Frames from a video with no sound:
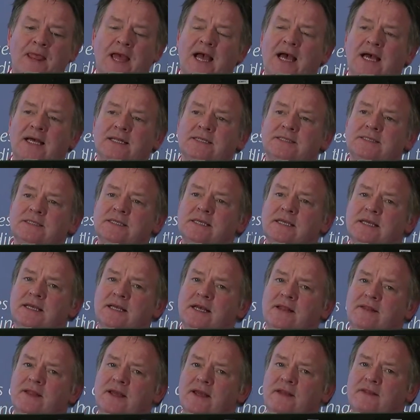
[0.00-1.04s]
And
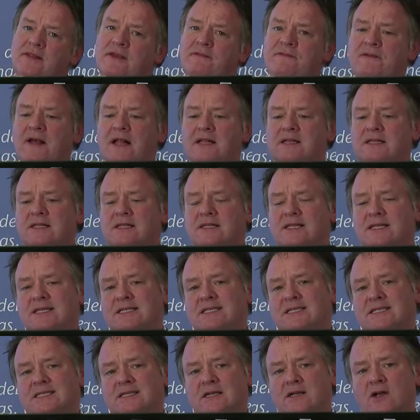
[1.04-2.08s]
they, they felt that
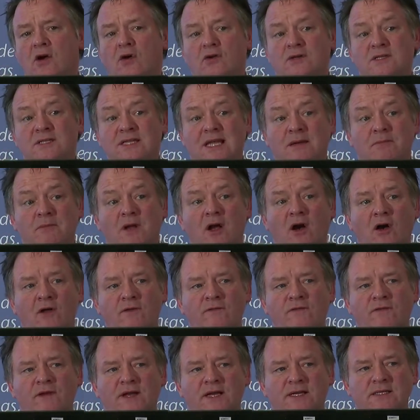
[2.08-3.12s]
this caused them
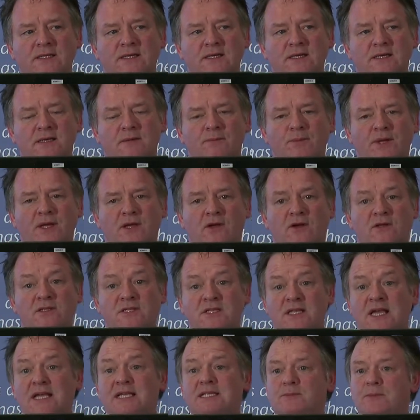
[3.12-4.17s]
conflict because
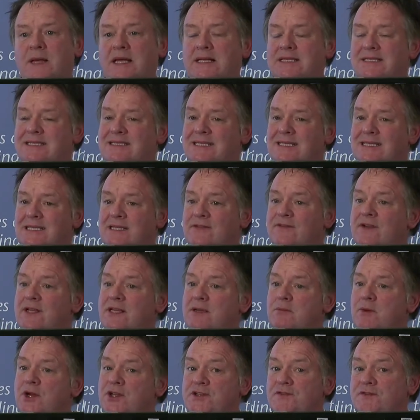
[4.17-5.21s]
they spent a significant
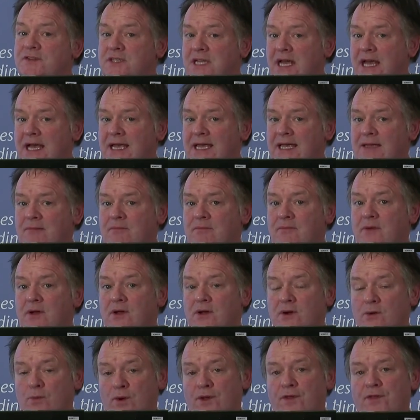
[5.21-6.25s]
amount of time
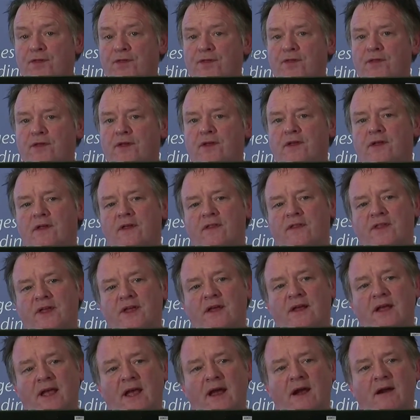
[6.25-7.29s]
with
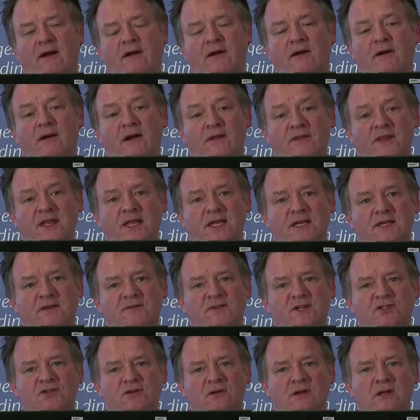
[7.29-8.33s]
the carer and the
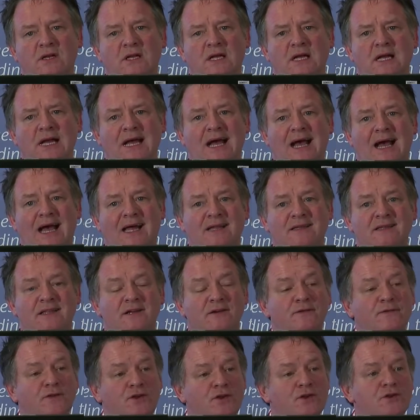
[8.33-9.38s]
individual, and
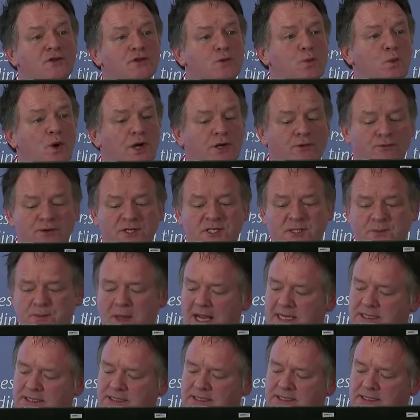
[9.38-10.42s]
their views weren't
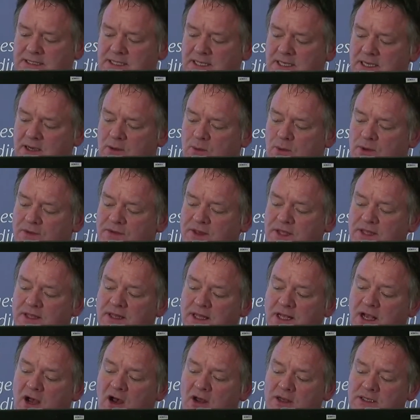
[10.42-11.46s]
respected within
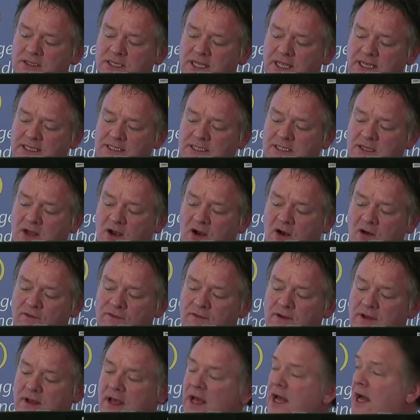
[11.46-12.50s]
the context of
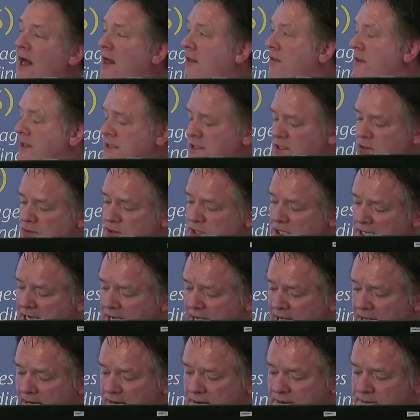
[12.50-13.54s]
health and social
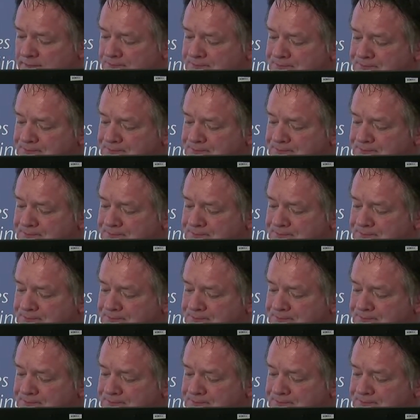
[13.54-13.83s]
care.